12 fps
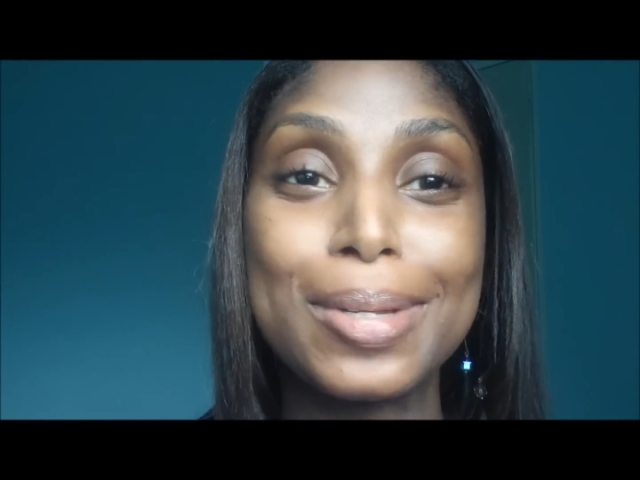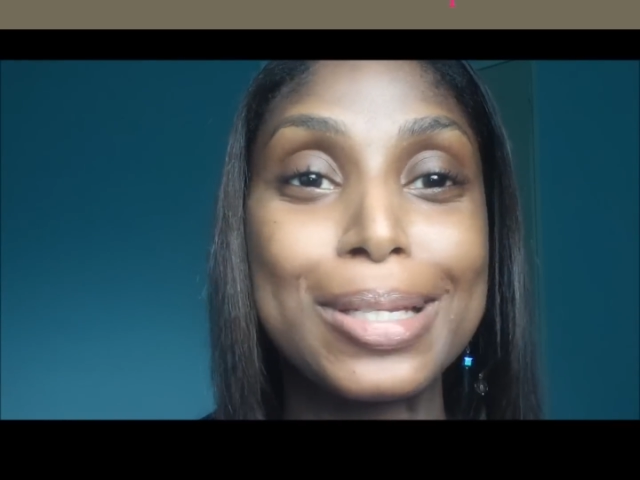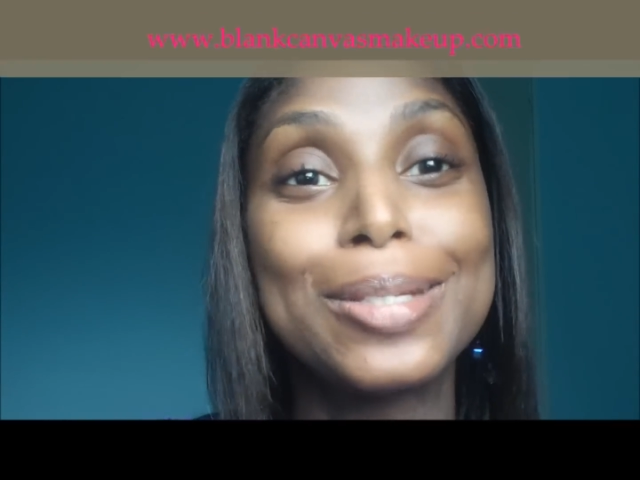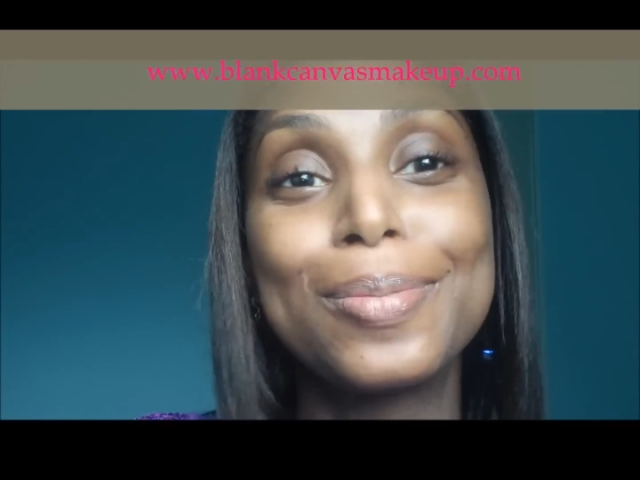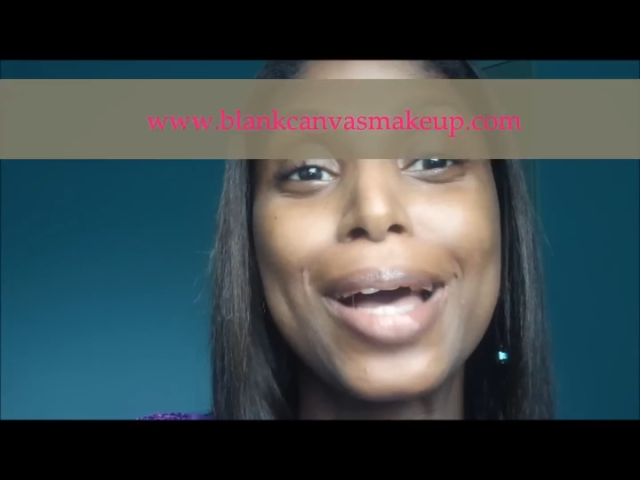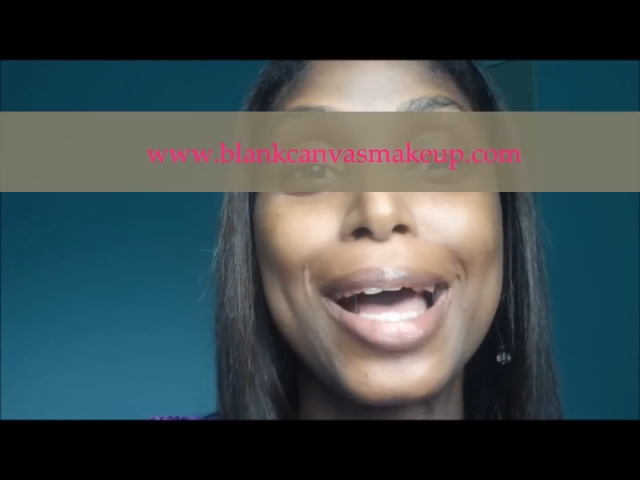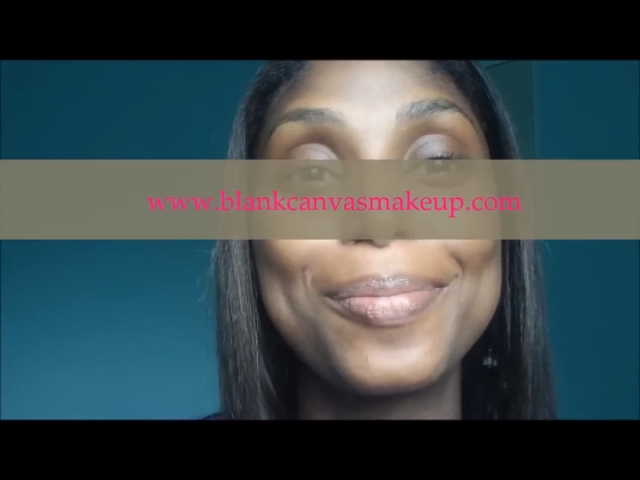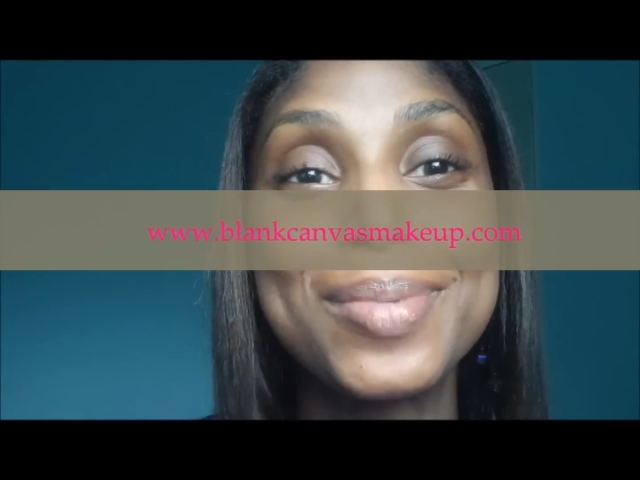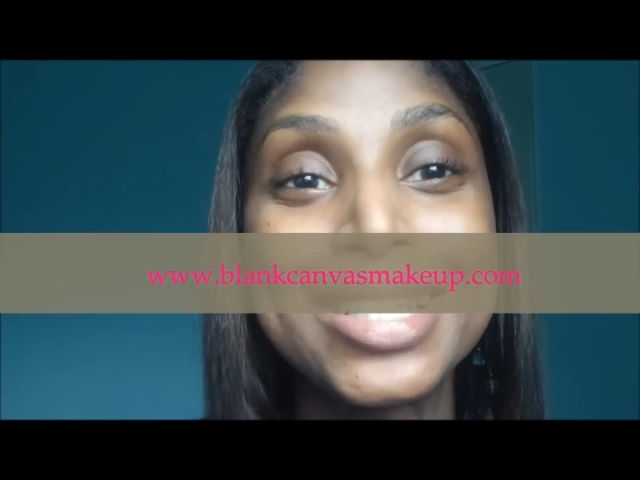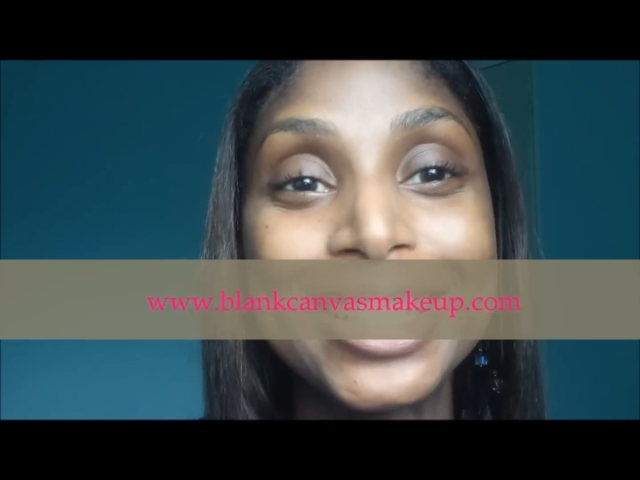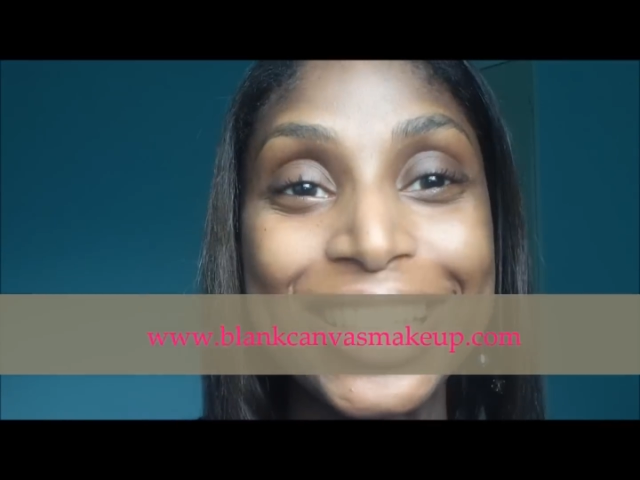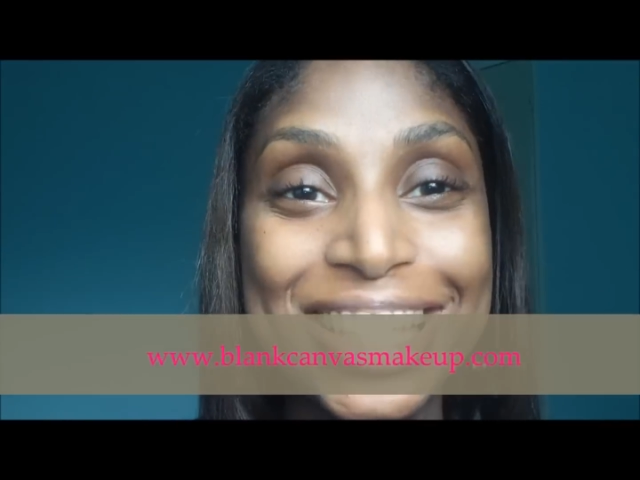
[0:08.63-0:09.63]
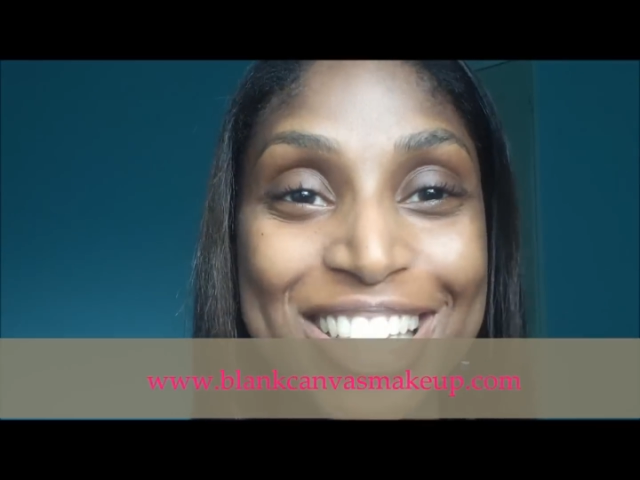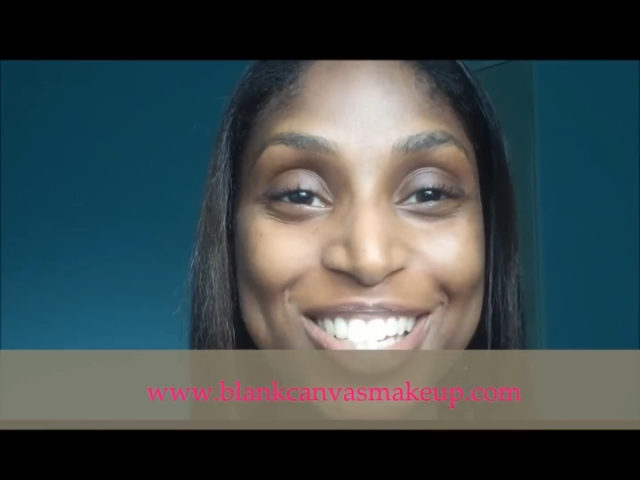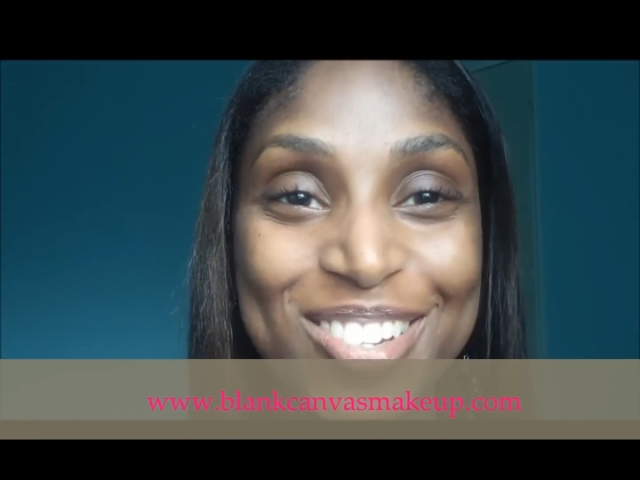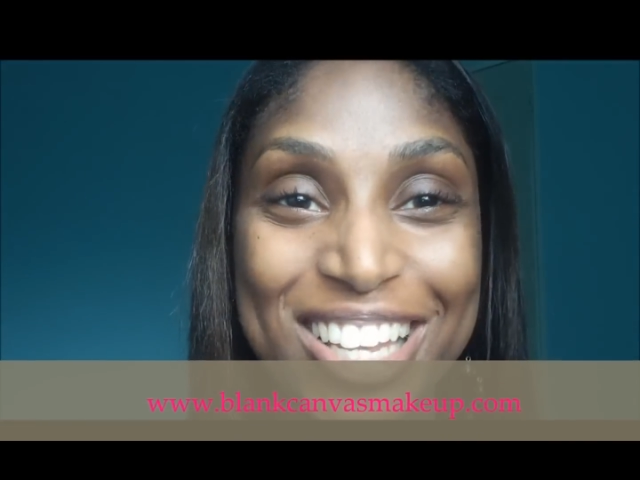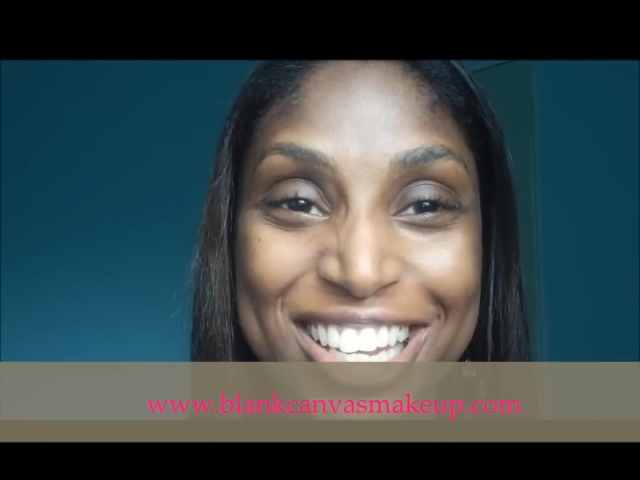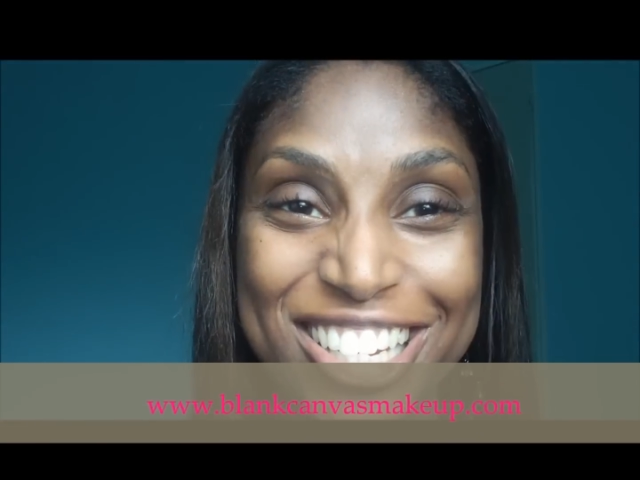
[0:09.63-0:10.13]
and I'm happy to see
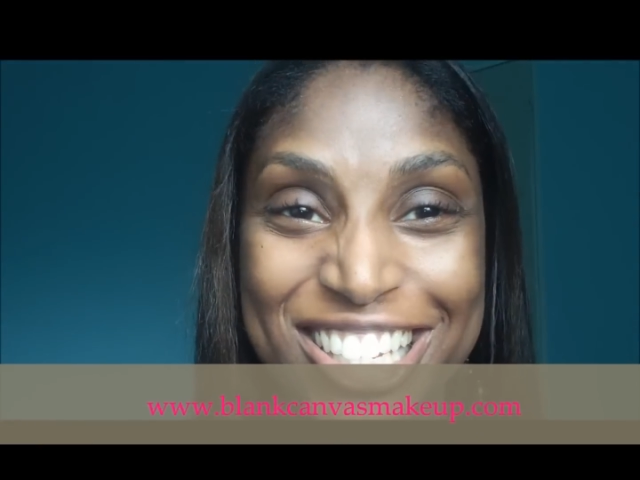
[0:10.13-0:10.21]
you here